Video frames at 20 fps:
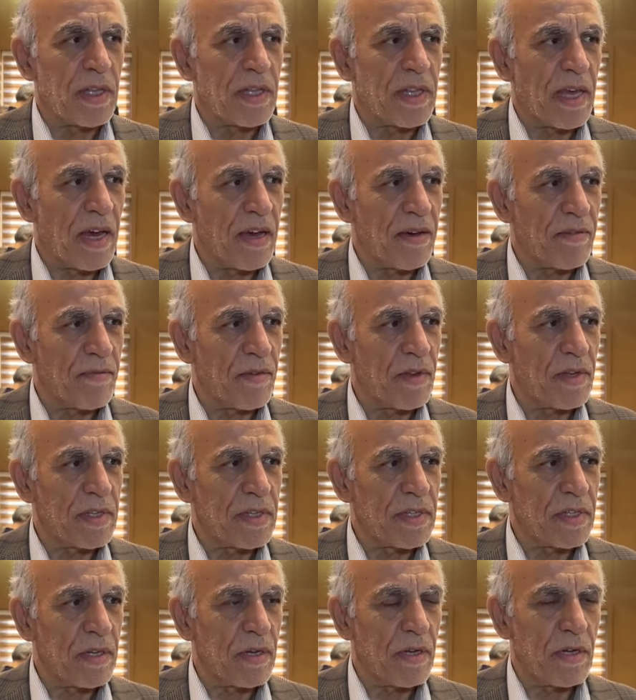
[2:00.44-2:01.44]
people of
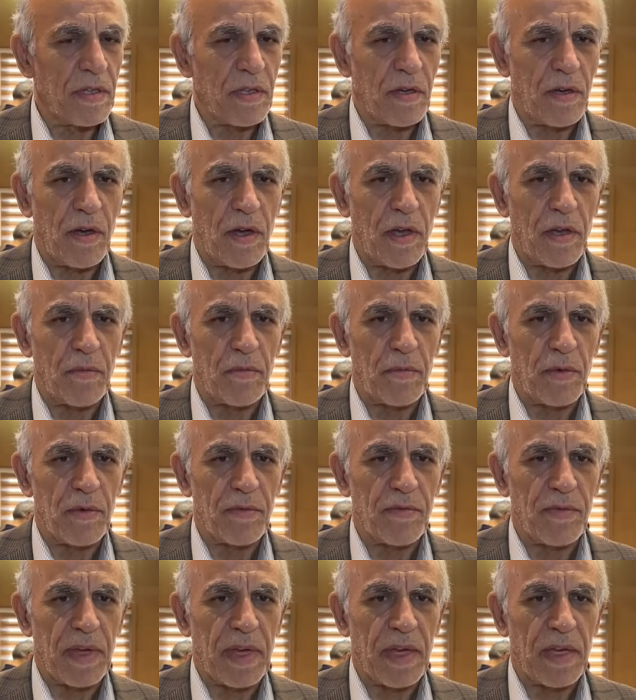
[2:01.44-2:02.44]
Iran should expect
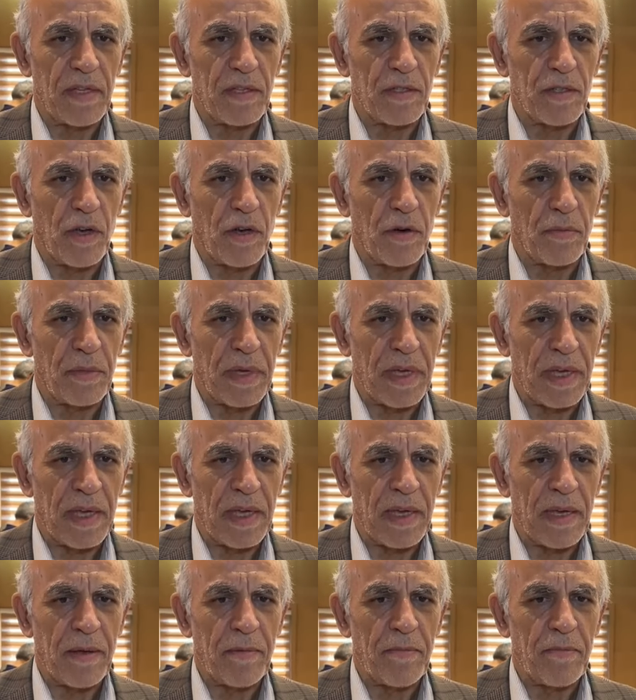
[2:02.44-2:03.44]
changes and
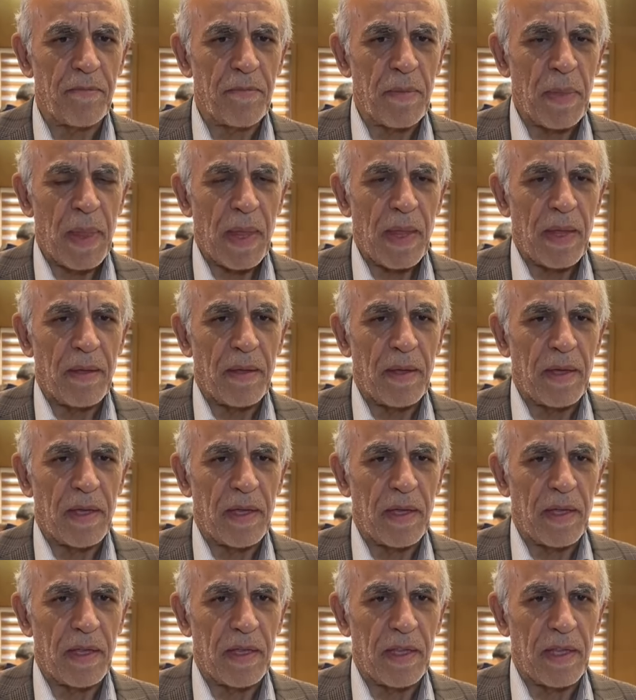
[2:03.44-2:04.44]
also an improve
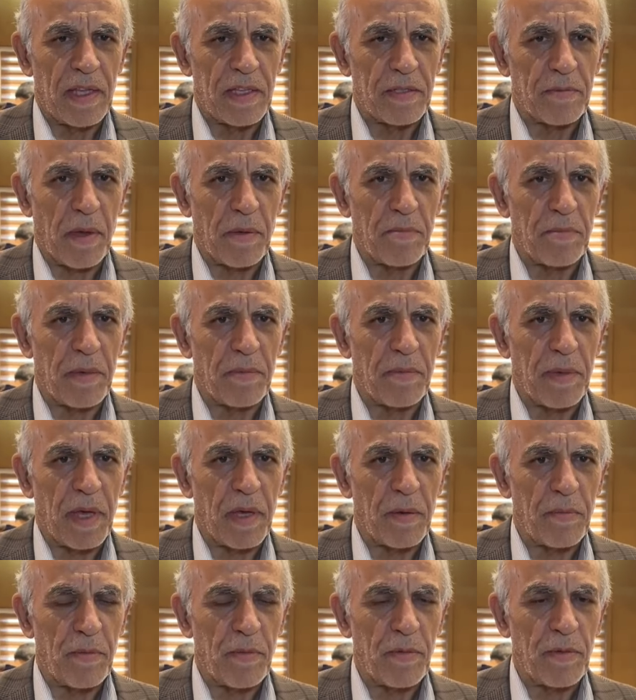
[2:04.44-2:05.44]
in the standard of
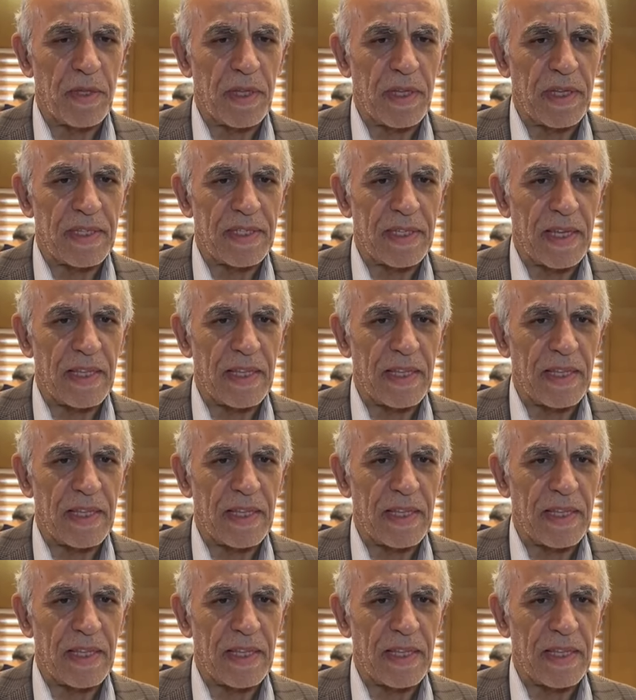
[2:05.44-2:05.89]
living of the people of